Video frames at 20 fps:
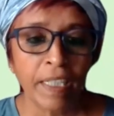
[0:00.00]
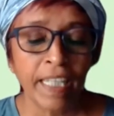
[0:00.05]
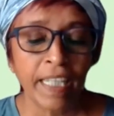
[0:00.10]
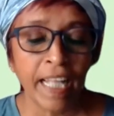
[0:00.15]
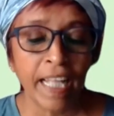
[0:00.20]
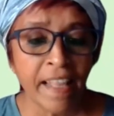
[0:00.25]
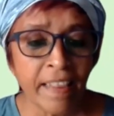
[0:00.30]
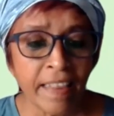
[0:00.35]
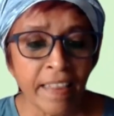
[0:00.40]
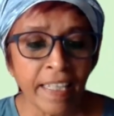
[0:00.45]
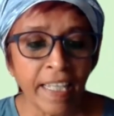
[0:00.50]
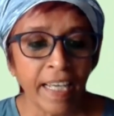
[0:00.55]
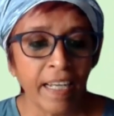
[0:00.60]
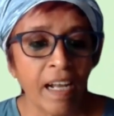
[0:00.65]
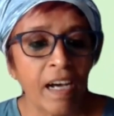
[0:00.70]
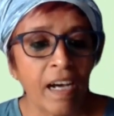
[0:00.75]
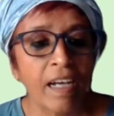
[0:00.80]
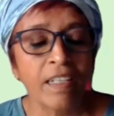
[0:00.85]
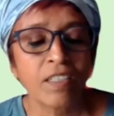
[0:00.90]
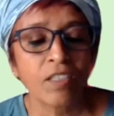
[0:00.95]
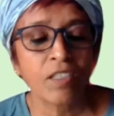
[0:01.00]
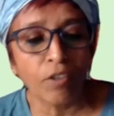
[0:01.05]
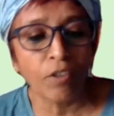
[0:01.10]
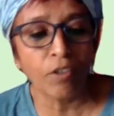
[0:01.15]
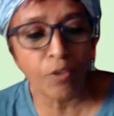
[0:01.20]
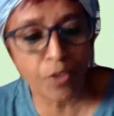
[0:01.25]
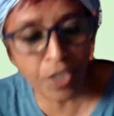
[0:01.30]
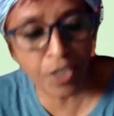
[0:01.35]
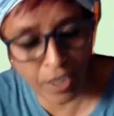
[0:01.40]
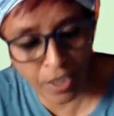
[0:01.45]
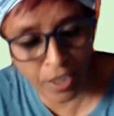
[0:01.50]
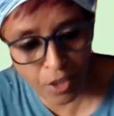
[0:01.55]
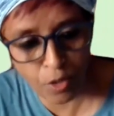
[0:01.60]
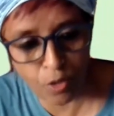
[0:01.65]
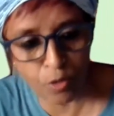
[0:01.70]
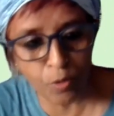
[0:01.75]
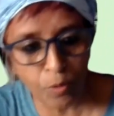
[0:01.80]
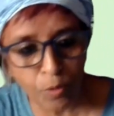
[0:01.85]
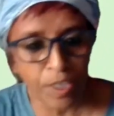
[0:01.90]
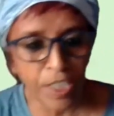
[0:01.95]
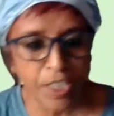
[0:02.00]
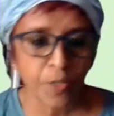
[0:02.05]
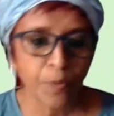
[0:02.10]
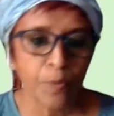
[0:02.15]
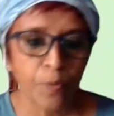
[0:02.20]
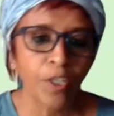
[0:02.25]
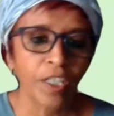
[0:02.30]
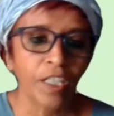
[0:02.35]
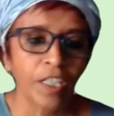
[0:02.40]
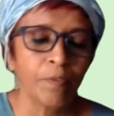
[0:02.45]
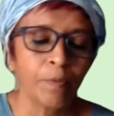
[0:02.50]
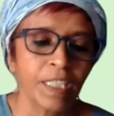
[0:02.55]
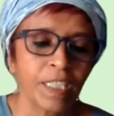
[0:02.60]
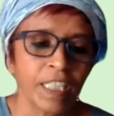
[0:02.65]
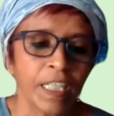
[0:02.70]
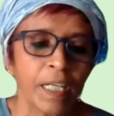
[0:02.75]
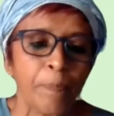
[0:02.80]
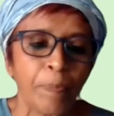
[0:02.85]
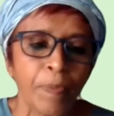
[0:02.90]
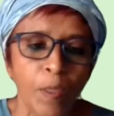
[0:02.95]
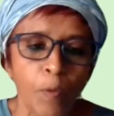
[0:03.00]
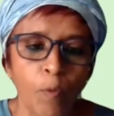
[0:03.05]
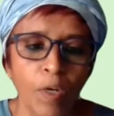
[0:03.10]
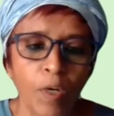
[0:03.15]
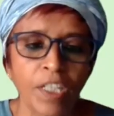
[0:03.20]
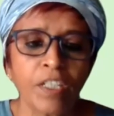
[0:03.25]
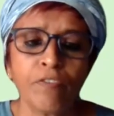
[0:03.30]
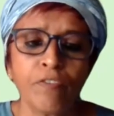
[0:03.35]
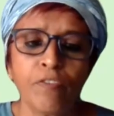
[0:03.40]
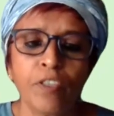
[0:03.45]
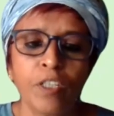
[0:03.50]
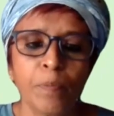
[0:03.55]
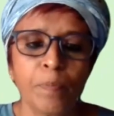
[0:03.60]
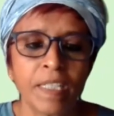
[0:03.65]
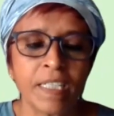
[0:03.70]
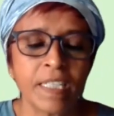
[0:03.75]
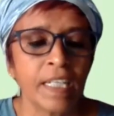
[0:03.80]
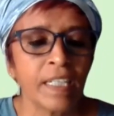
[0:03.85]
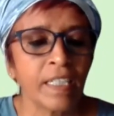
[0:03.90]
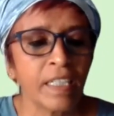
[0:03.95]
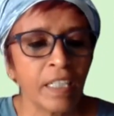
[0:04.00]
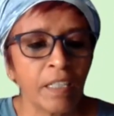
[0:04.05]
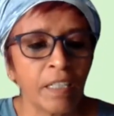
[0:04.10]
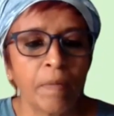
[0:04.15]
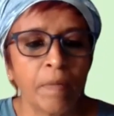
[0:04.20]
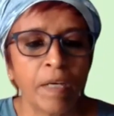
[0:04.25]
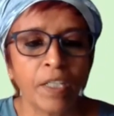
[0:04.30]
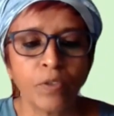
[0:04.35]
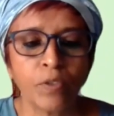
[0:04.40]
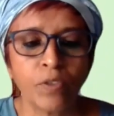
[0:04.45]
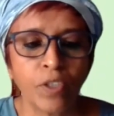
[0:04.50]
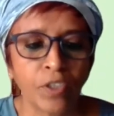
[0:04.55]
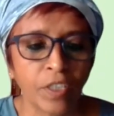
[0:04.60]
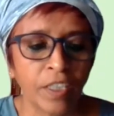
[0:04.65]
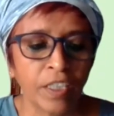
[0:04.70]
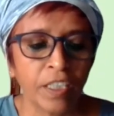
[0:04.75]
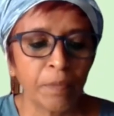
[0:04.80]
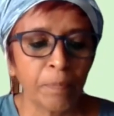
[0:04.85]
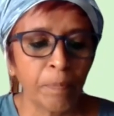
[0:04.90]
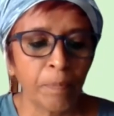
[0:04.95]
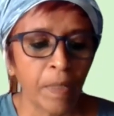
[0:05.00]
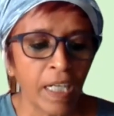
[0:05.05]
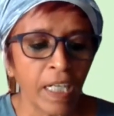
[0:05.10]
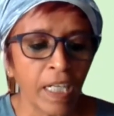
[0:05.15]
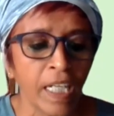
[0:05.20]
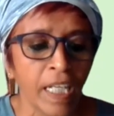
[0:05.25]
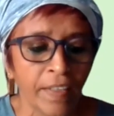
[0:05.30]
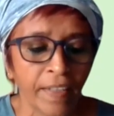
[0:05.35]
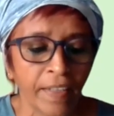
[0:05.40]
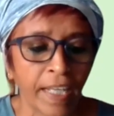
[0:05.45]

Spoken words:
But then there are solutions to wastewater, which wonderfully presented by you, Dr. Deepa.